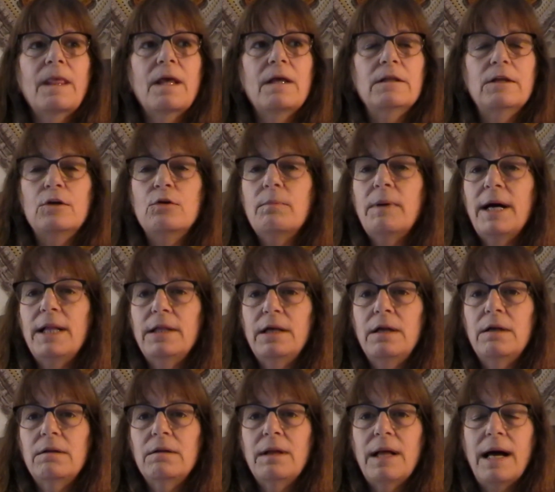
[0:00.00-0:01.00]
little by
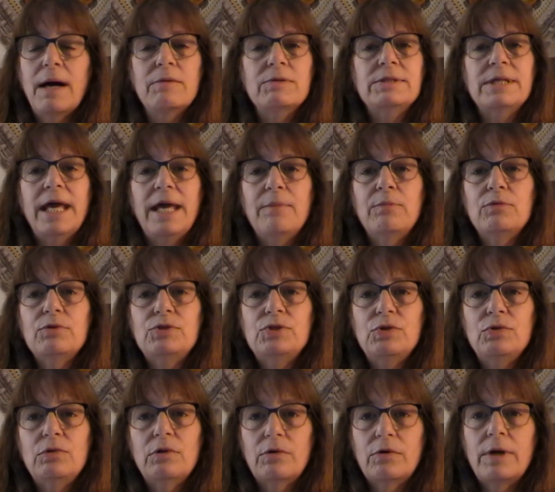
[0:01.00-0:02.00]
little, I was able
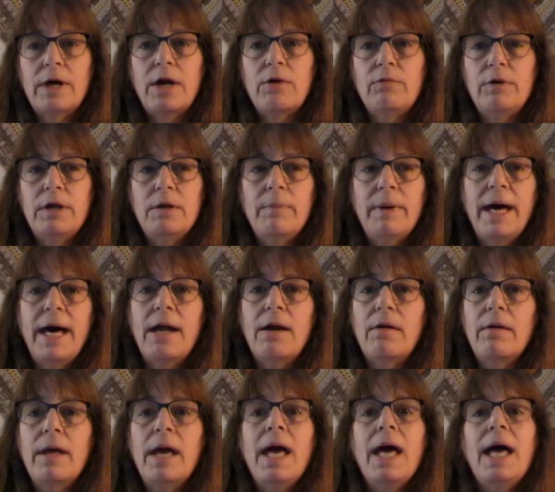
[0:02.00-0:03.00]
to learn how to read a pattern.